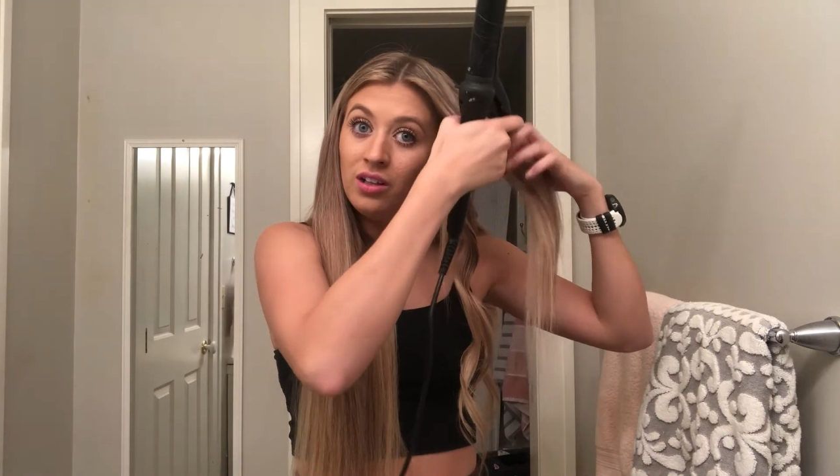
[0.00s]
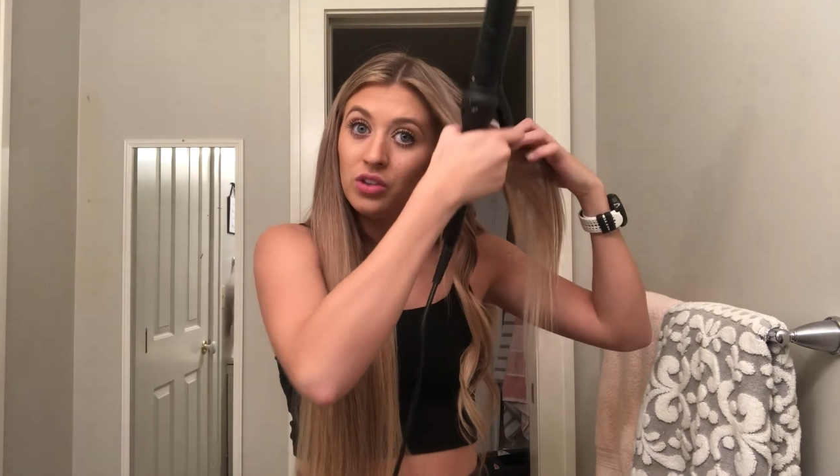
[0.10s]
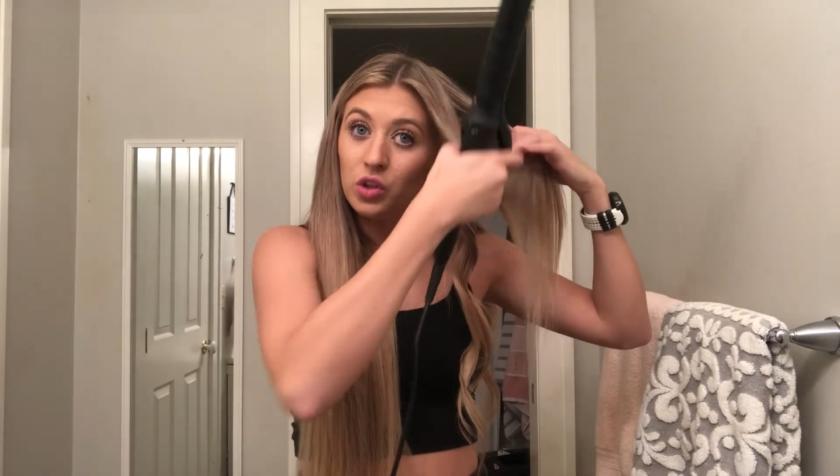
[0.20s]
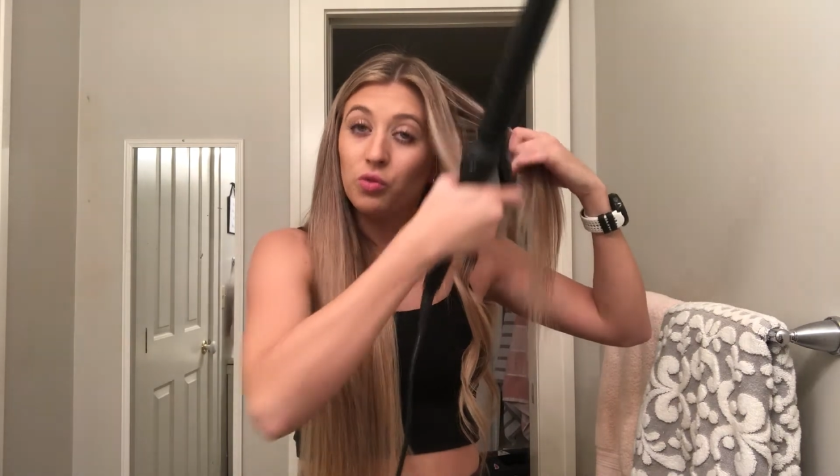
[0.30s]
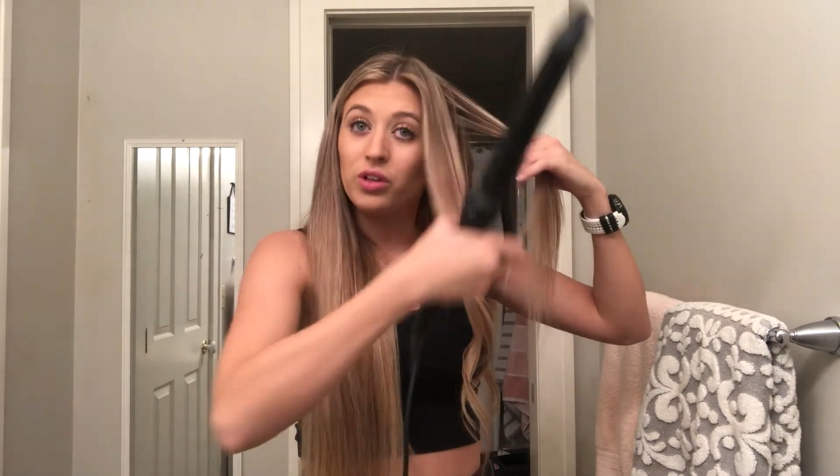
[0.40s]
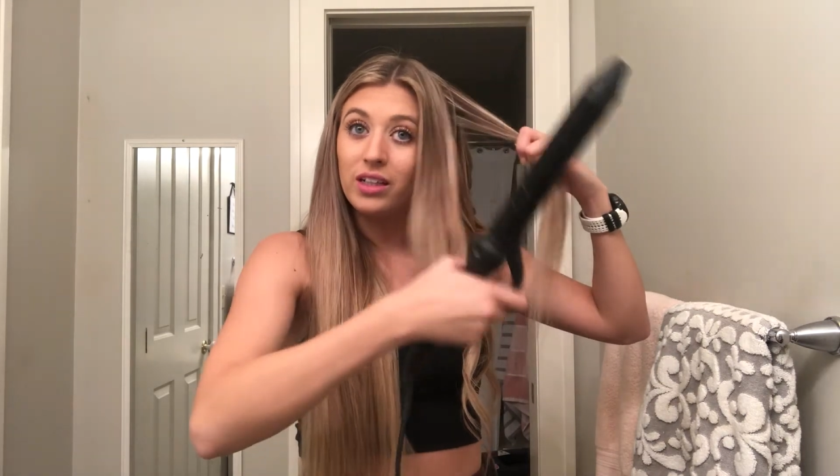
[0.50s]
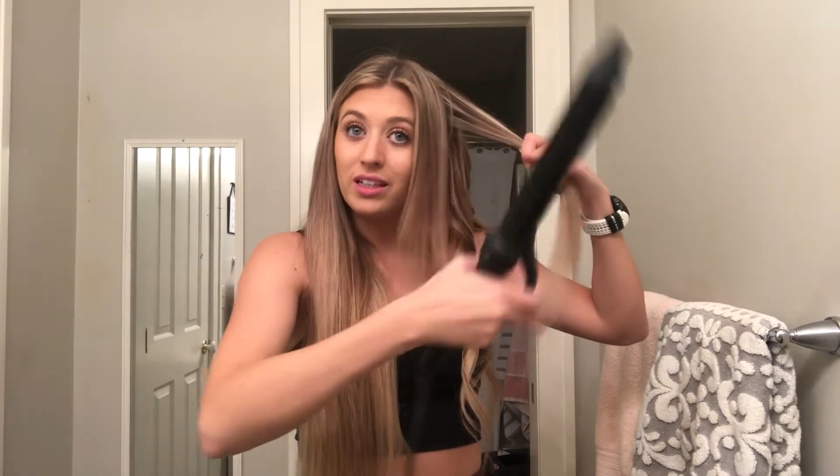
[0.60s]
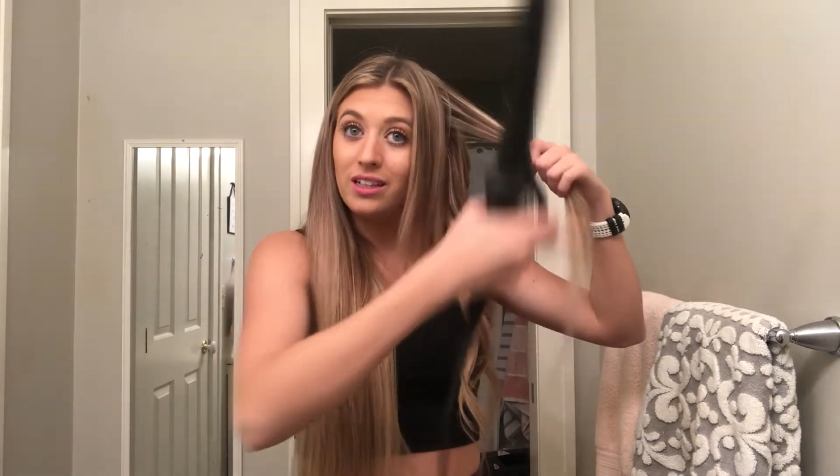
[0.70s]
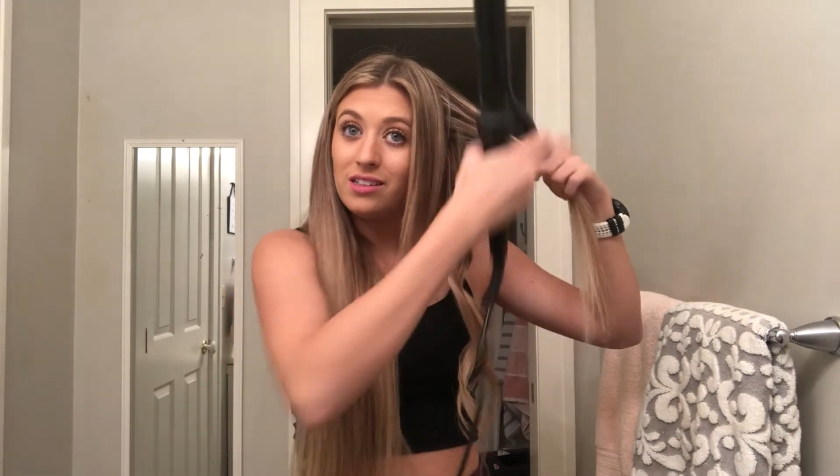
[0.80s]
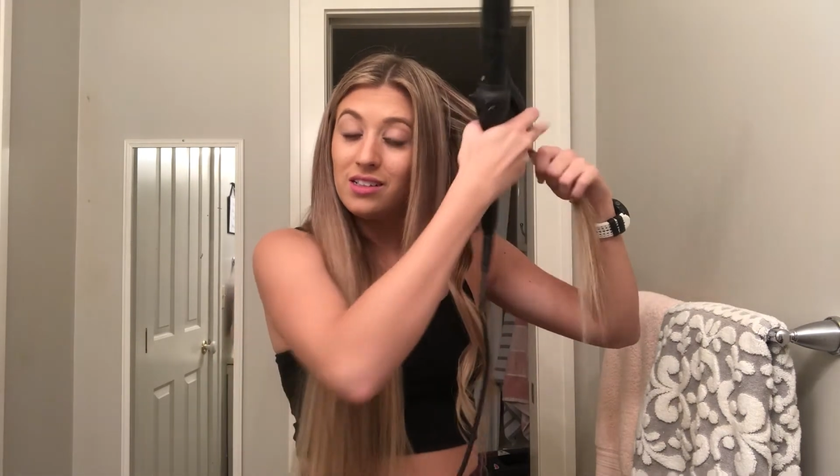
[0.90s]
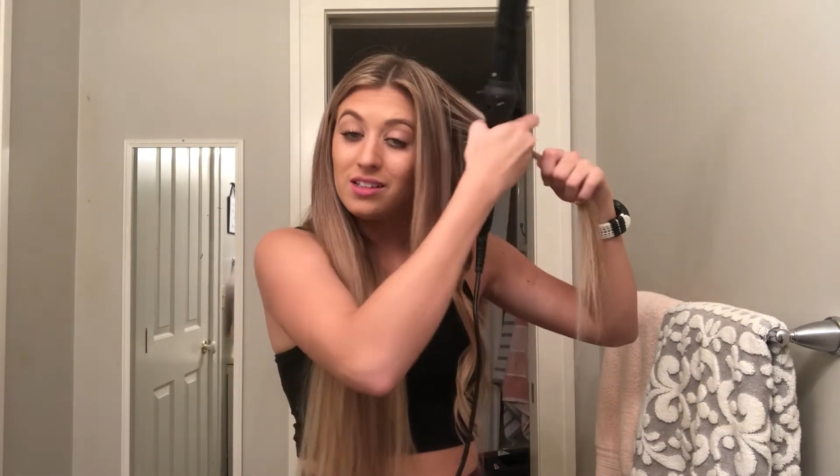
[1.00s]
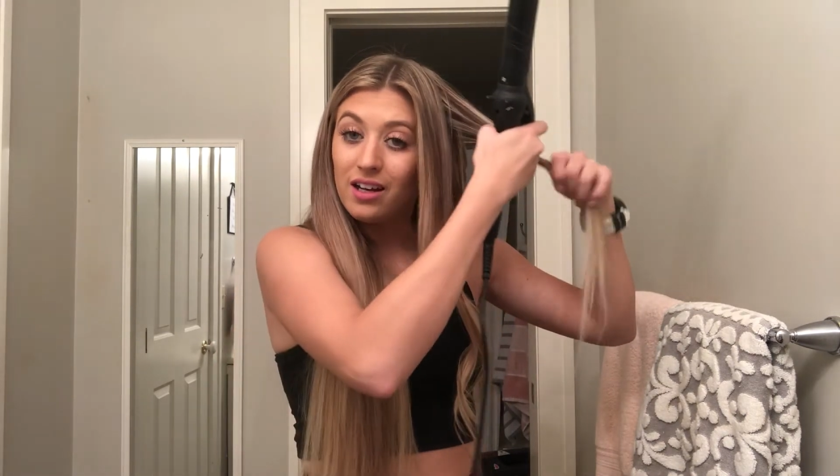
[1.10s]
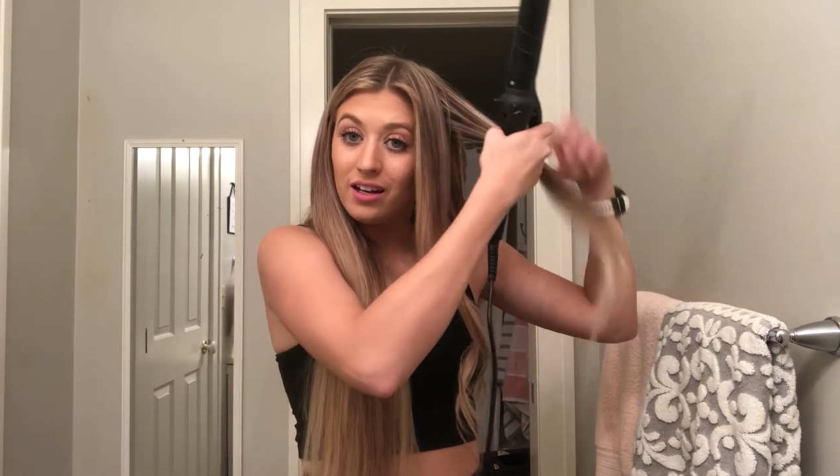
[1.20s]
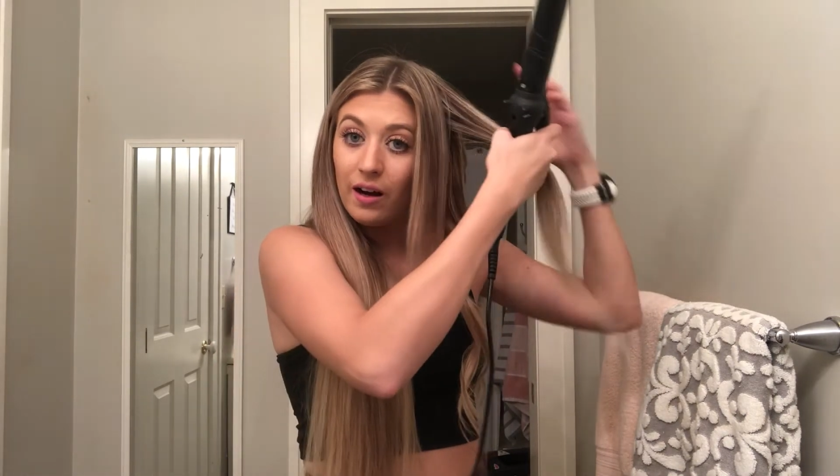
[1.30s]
They're really easy to take